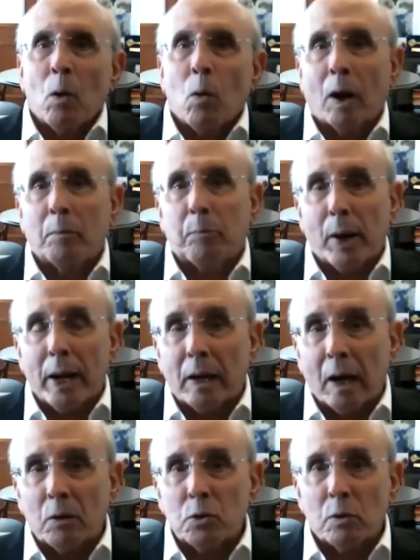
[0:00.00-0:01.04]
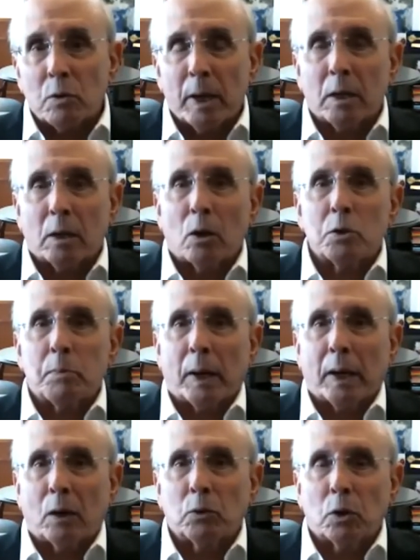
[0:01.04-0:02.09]
While playgrounds remain closed
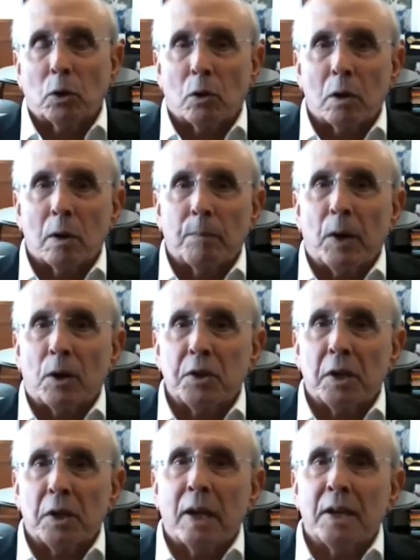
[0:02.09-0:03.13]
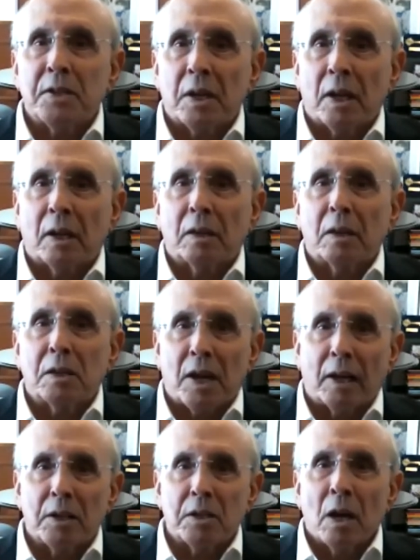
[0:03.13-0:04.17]
by county order, our city has taken the
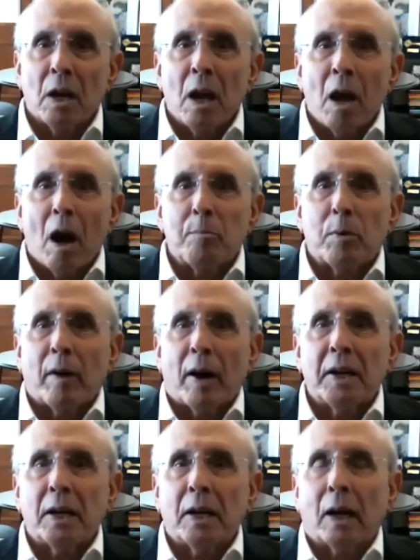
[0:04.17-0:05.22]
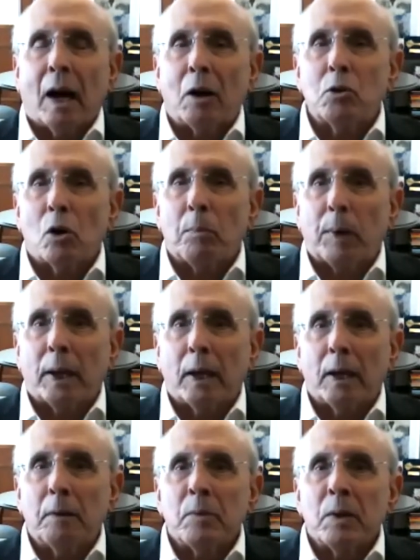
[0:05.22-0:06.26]
challenge of providing outdoor
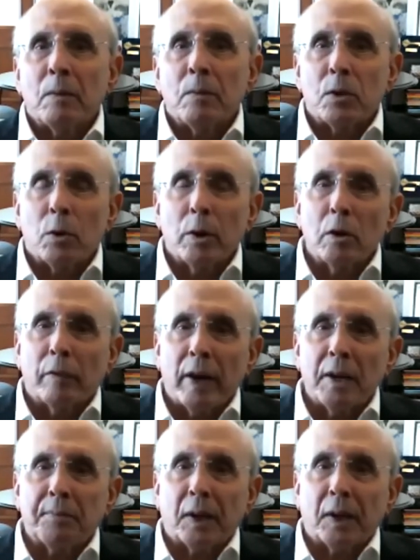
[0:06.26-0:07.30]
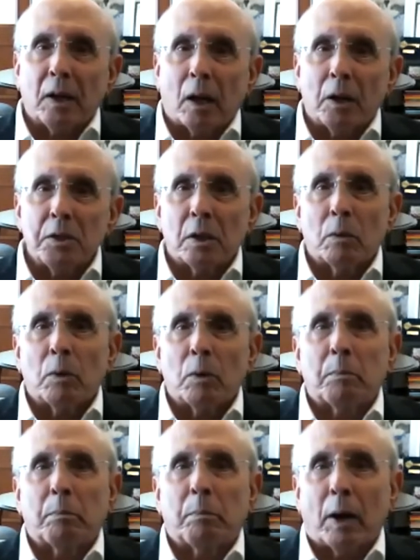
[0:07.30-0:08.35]
play through innovative technology with
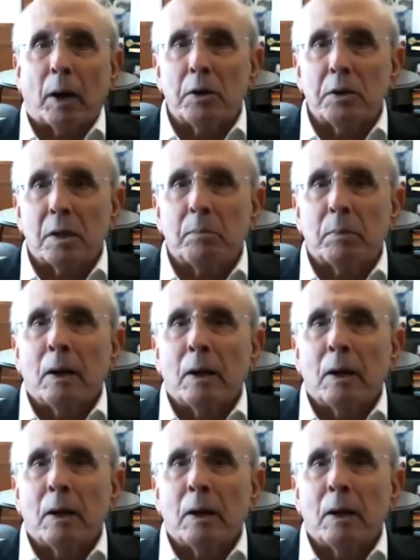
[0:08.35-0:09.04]
partnership